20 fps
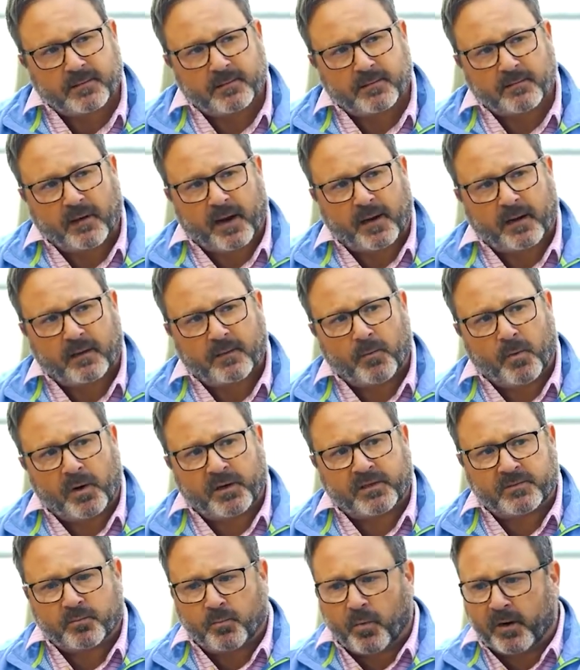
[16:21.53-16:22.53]
Right? What
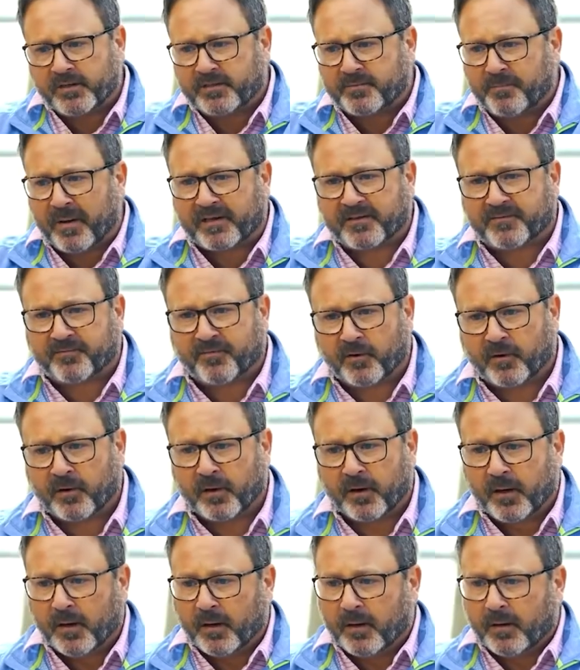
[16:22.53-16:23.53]
is what is best for
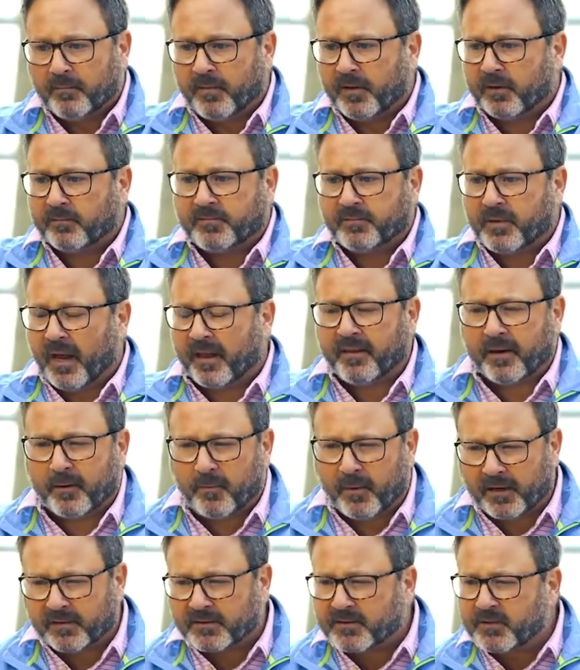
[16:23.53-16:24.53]
the I think
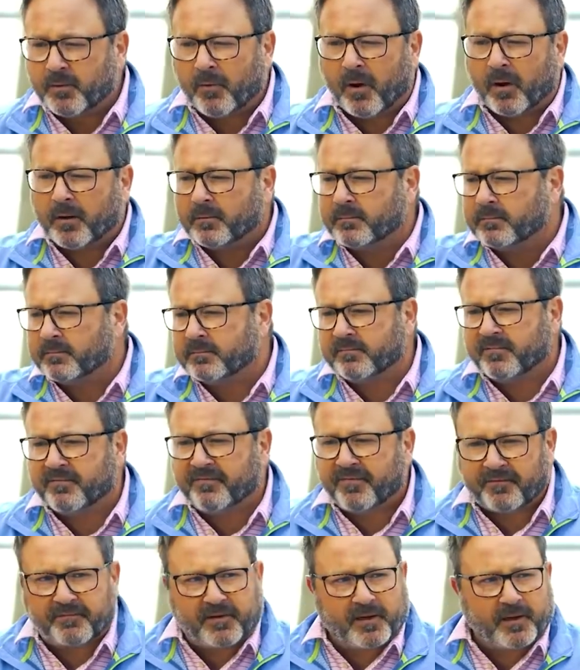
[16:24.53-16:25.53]
we had
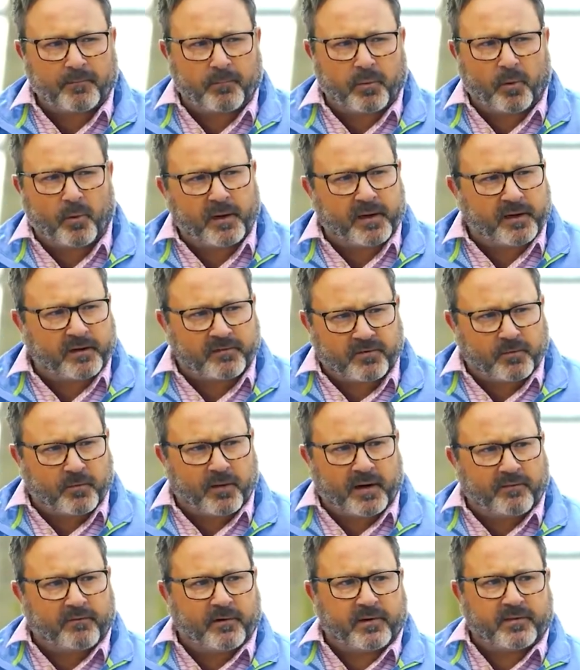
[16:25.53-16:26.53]
250 employees or
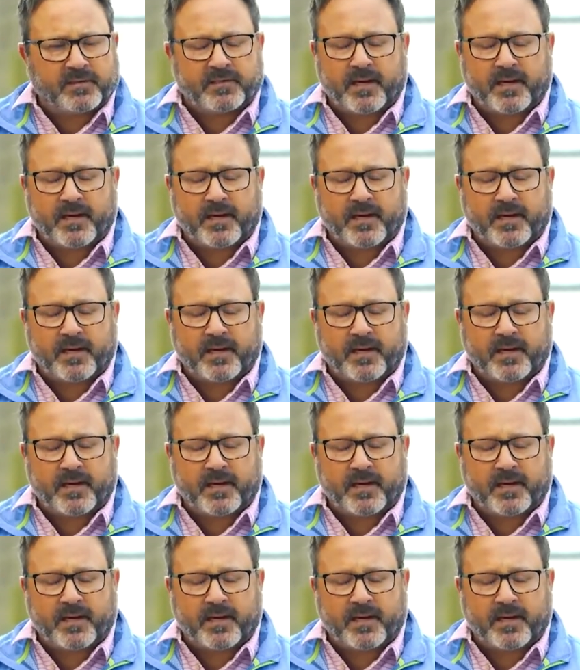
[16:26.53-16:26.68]
whatever at the